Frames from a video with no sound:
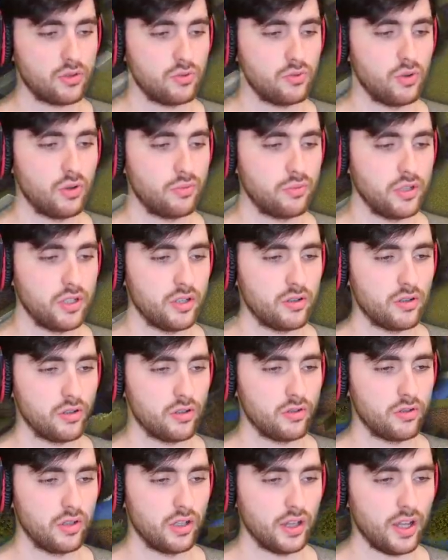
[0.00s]
to 1 meter
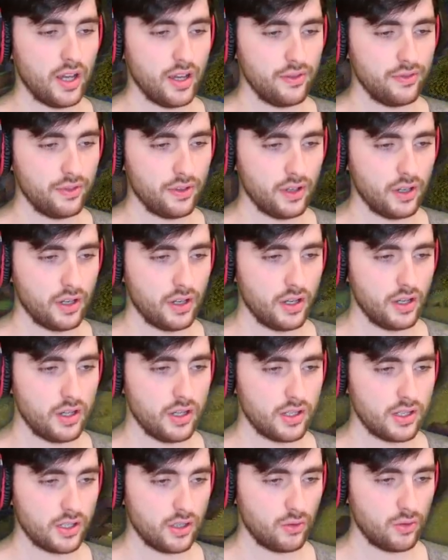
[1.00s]
in real life.
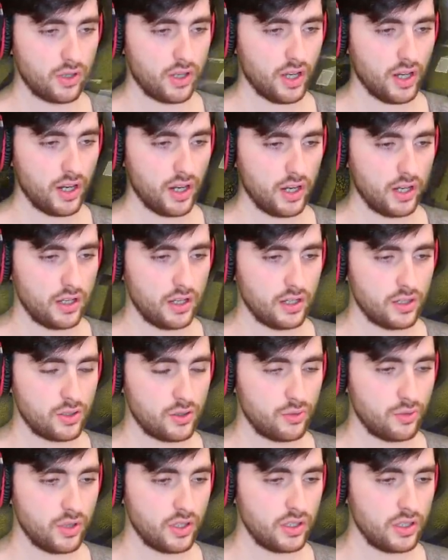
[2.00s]
So we got a
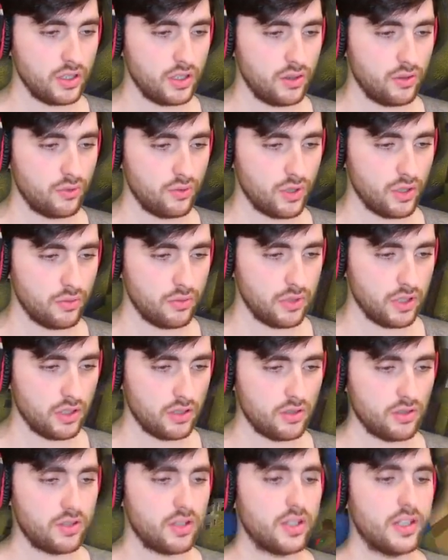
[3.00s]
23
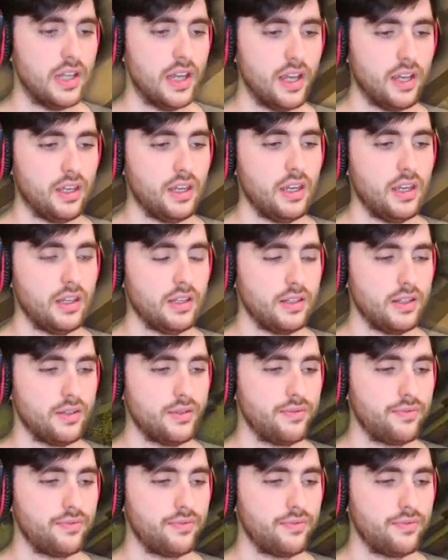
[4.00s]
meter staircase.